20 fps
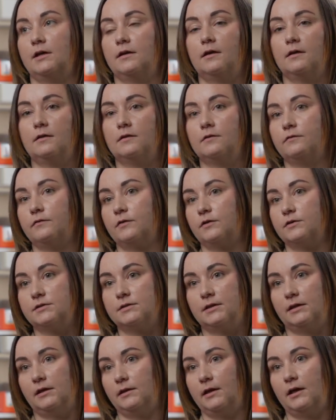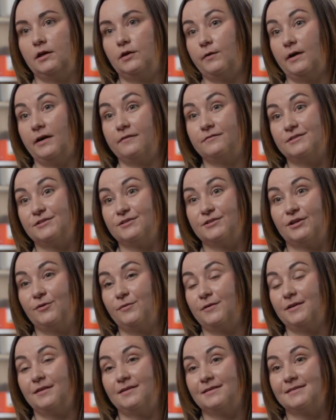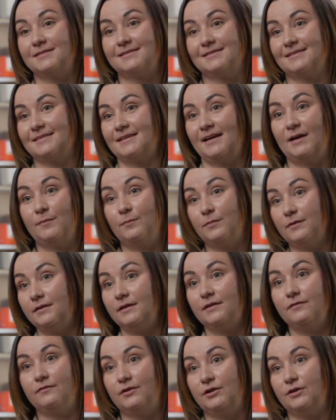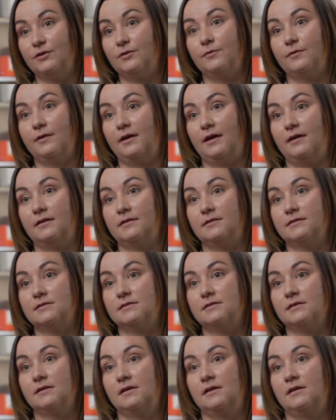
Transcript: I think the first thing that you have to start with is, I believe you, and,